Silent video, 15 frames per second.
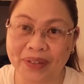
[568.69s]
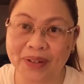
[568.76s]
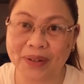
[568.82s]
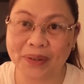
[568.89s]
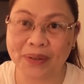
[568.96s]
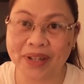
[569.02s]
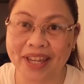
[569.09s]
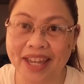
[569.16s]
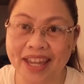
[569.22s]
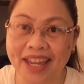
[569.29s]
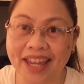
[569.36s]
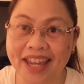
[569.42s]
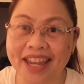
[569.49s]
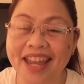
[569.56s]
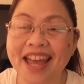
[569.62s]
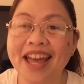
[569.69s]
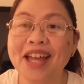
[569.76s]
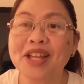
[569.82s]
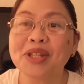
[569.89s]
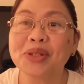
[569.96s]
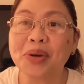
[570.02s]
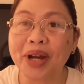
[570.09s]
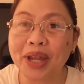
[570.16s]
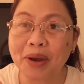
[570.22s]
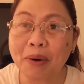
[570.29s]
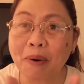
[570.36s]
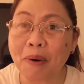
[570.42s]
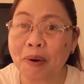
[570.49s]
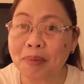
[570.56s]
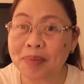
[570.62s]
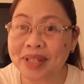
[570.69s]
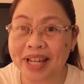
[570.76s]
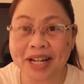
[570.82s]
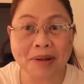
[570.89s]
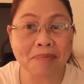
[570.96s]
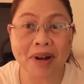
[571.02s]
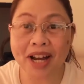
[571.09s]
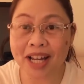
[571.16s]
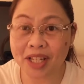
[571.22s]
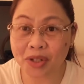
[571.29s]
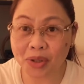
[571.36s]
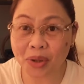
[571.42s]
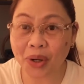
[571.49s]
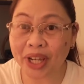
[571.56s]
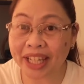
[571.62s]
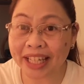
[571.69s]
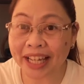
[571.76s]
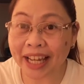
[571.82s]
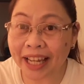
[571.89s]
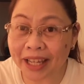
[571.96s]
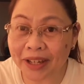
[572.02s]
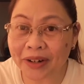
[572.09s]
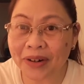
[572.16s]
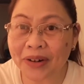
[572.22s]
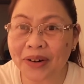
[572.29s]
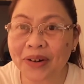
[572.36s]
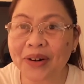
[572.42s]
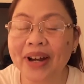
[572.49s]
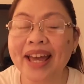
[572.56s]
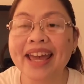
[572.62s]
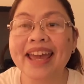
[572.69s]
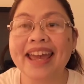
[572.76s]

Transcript: Okay? So, I hope sana maka-join kayo.